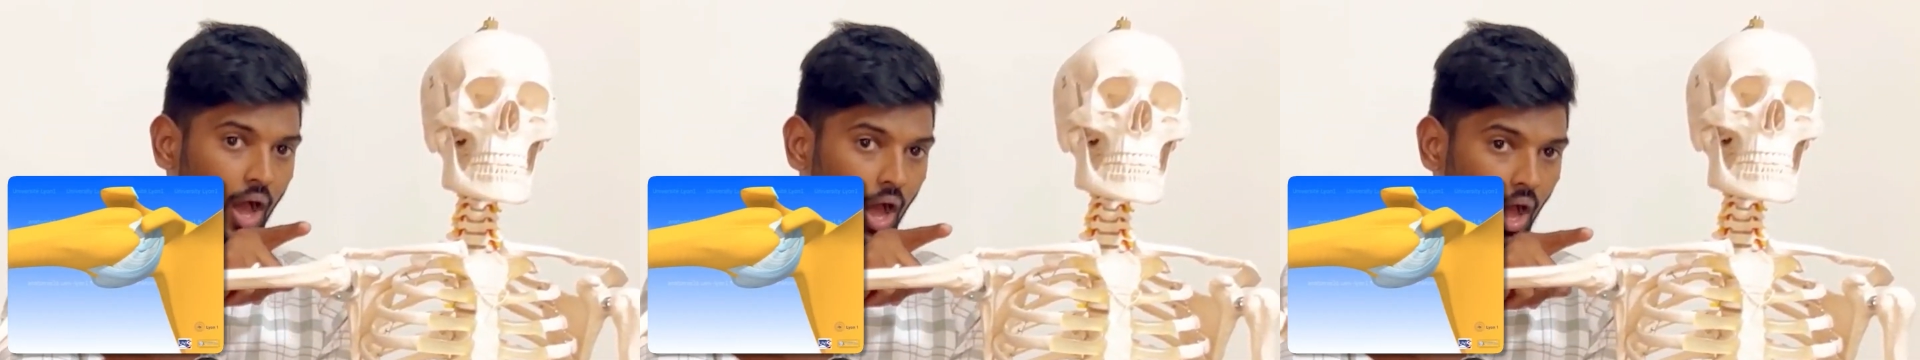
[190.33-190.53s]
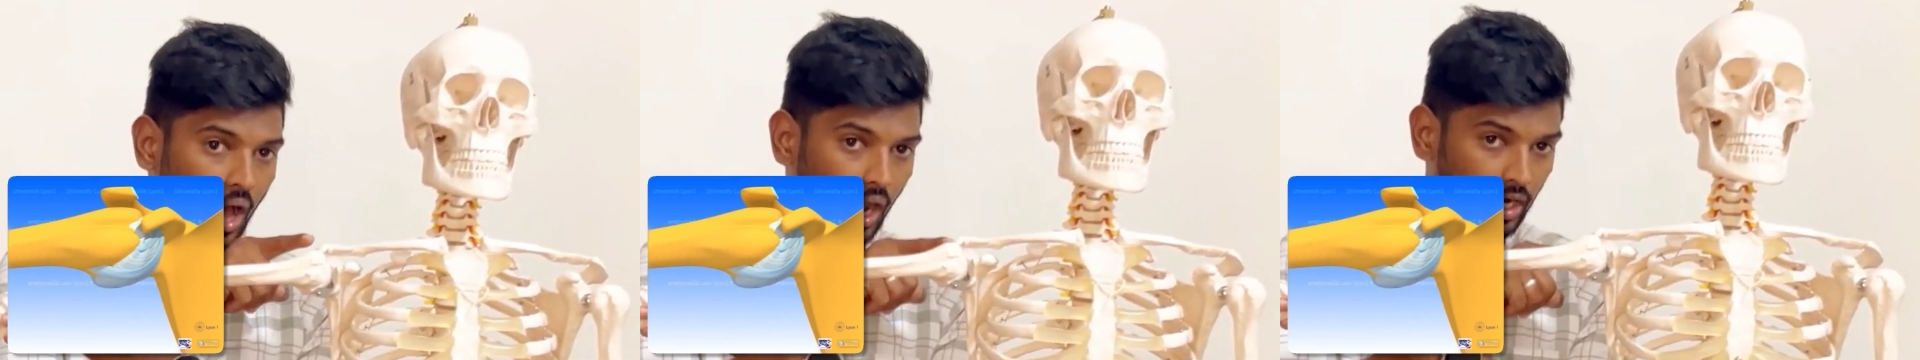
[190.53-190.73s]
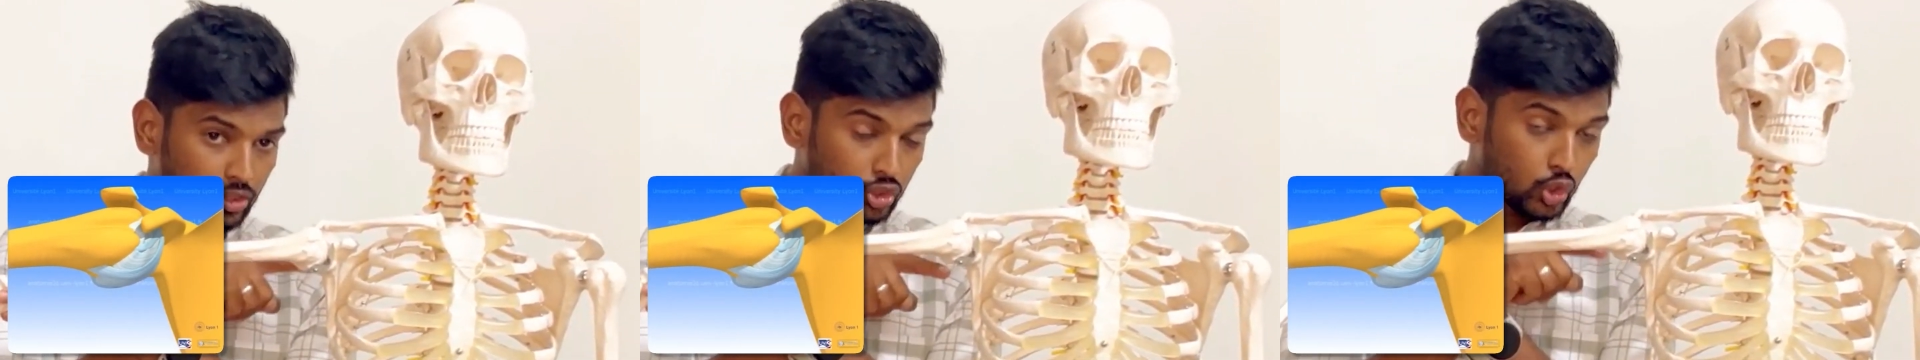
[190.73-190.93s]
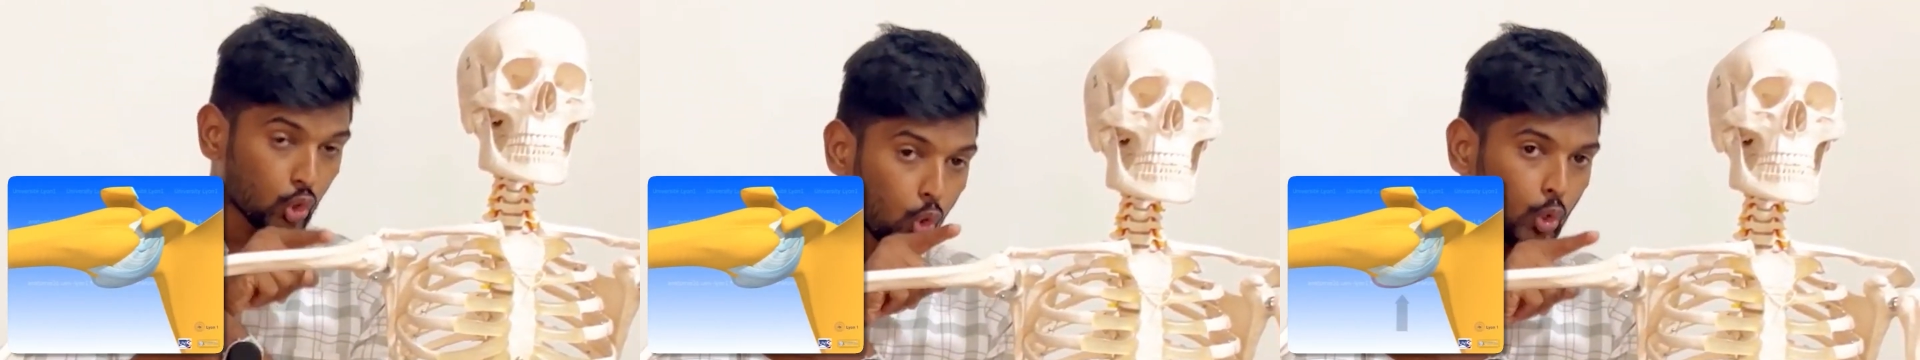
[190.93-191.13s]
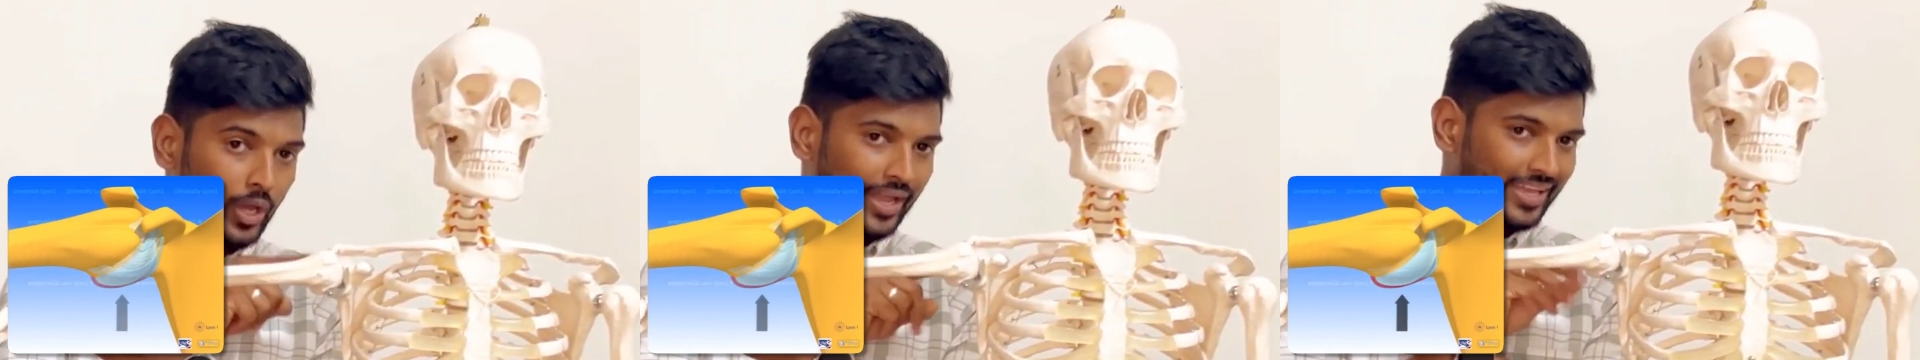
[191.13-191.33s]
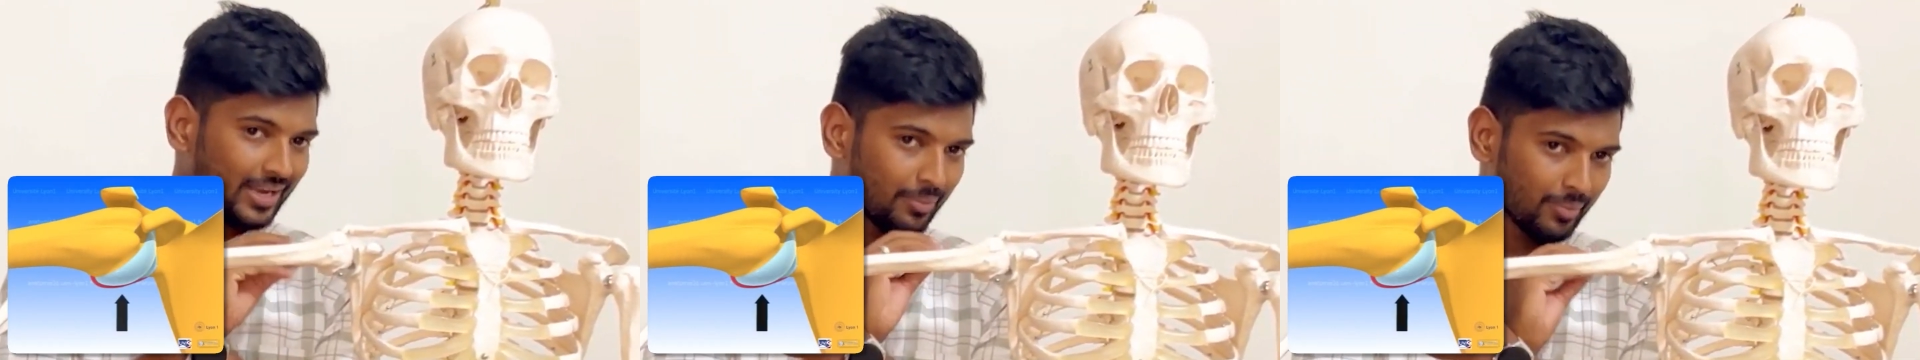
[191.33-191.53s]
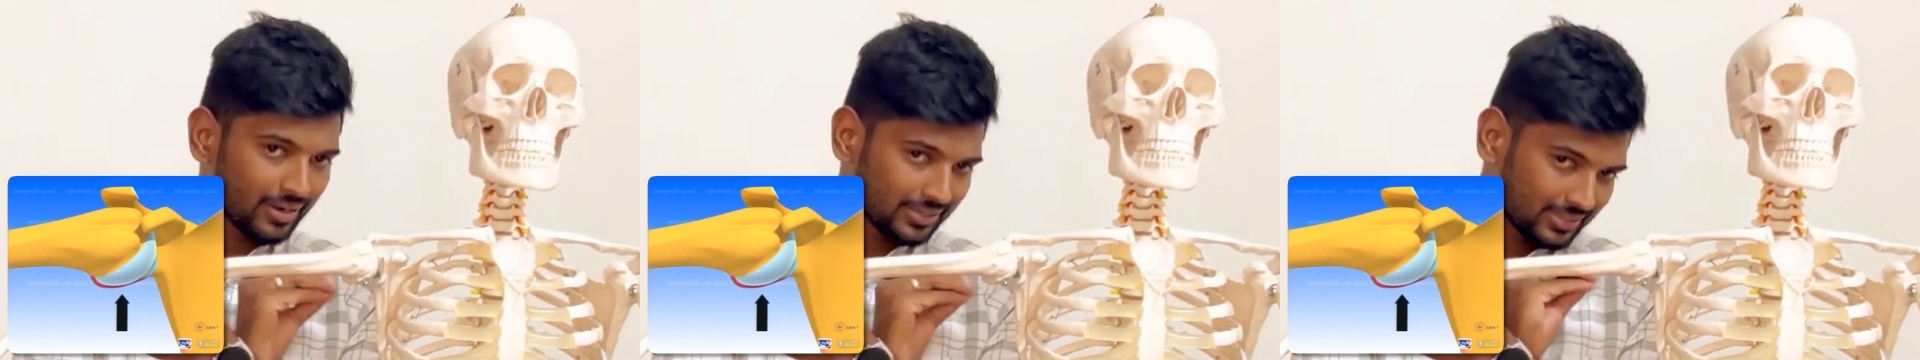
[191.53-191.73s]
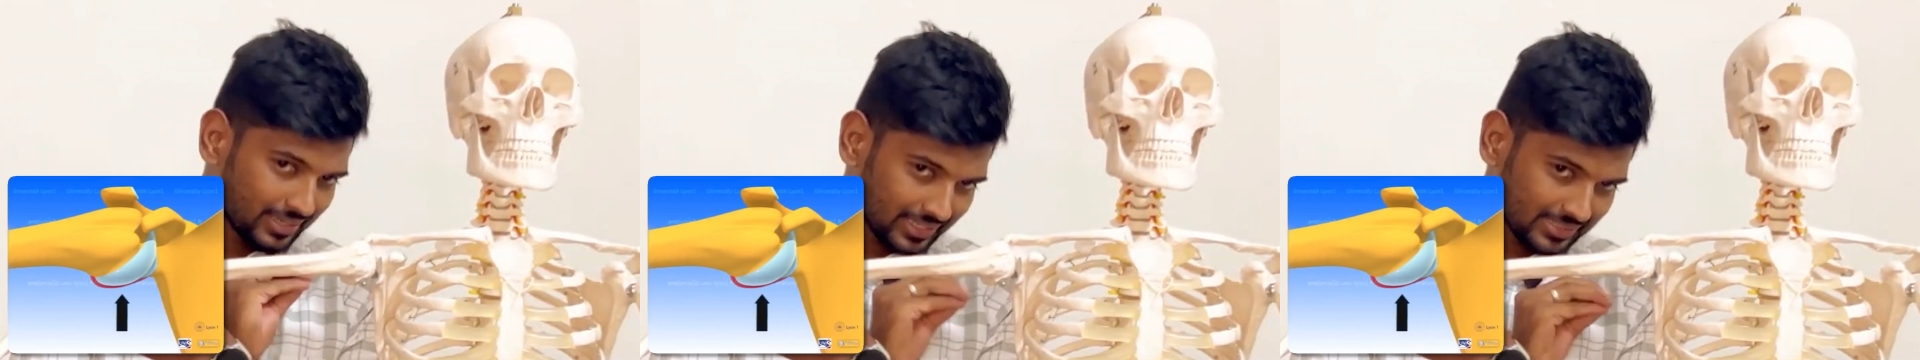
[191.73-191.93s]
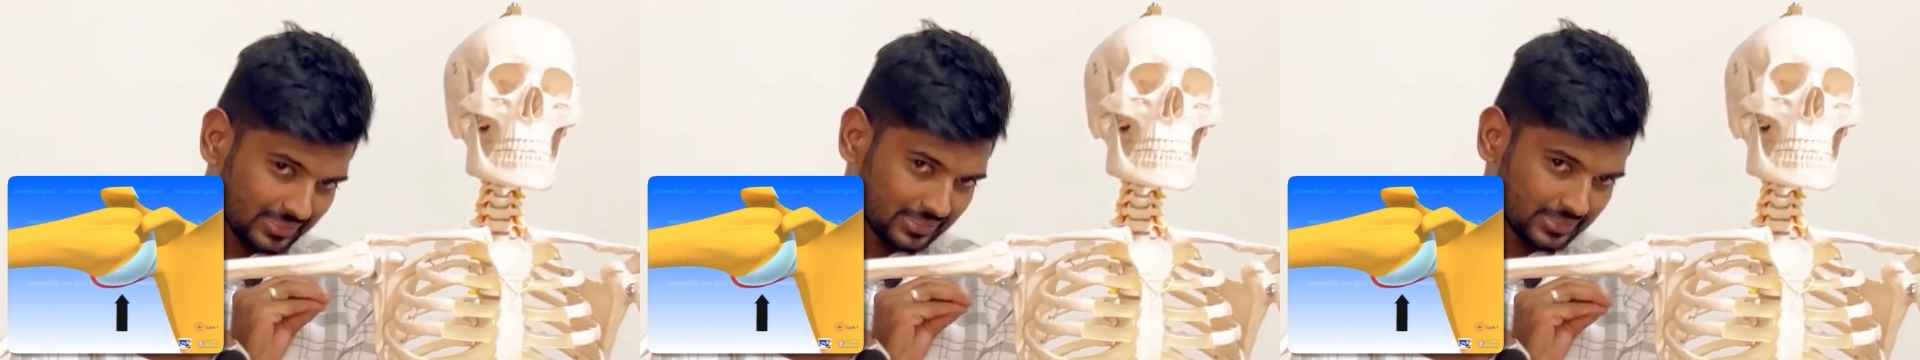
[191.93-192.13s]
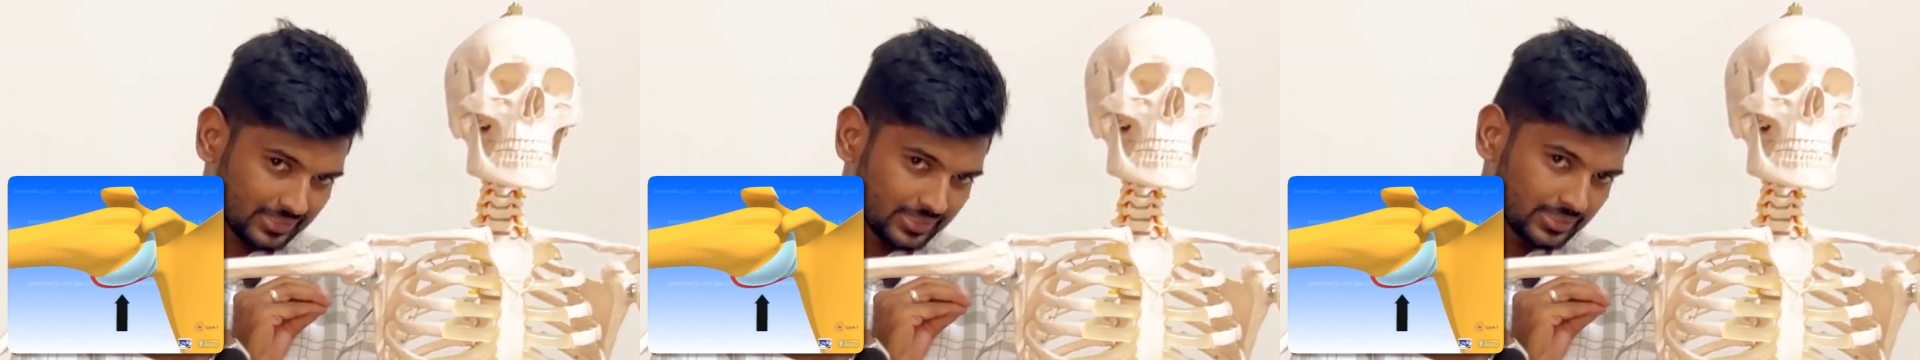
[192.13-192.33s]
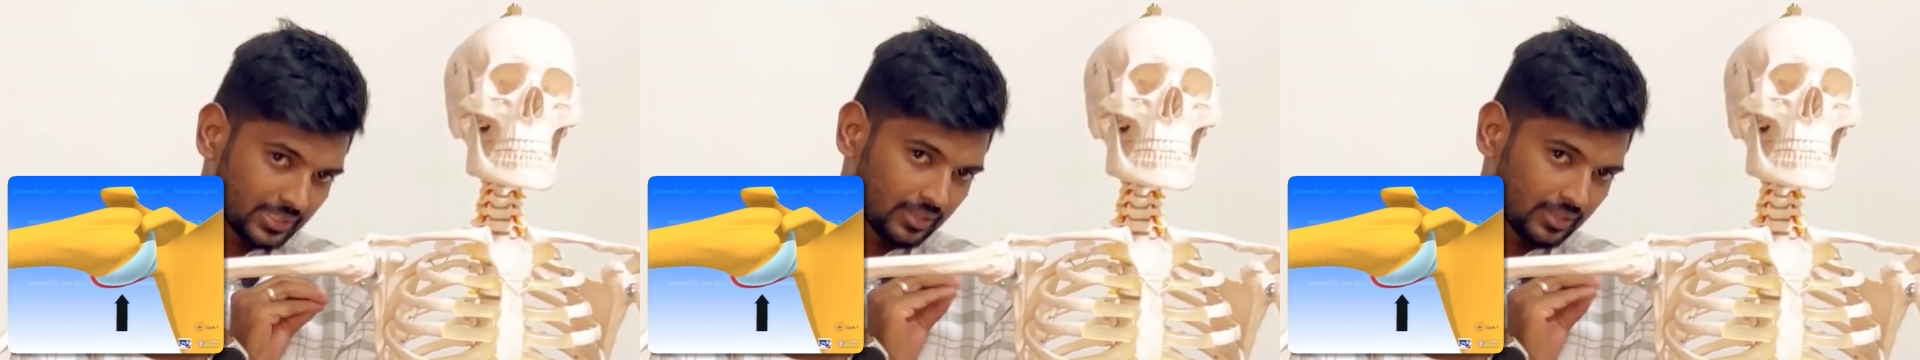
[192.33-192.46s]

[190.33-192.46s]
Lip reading: arthrokinematics,